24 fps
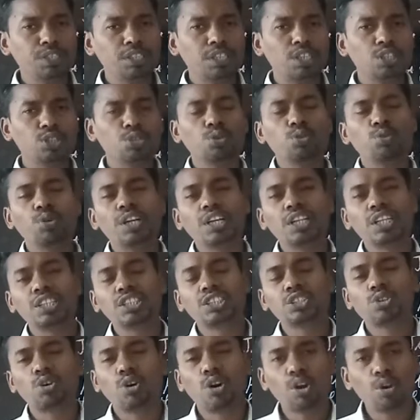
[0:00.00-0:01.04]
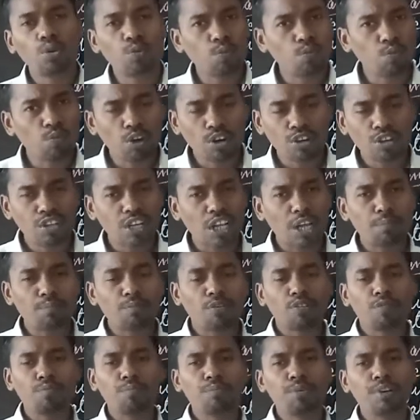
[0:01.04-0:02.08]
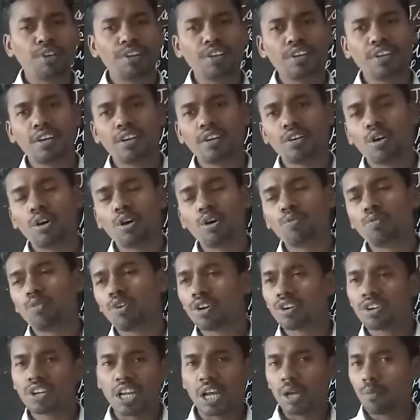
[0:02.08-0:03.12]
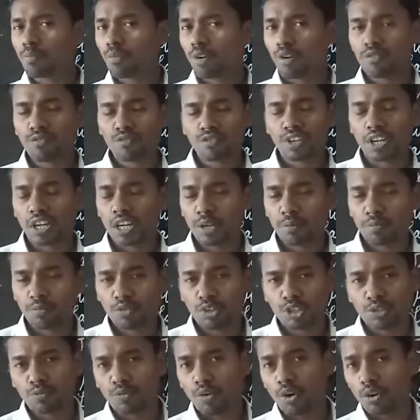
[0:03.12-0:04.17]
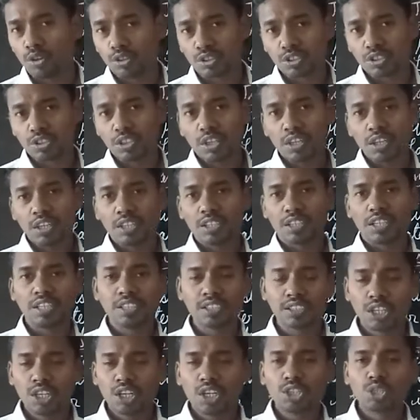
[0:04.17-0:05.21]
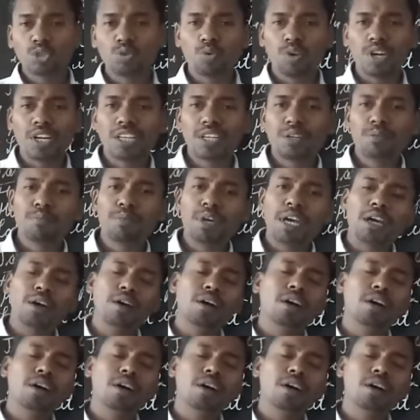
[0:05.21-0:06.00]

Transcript: period, it is called what type of period or what type of time it was. Yes, so it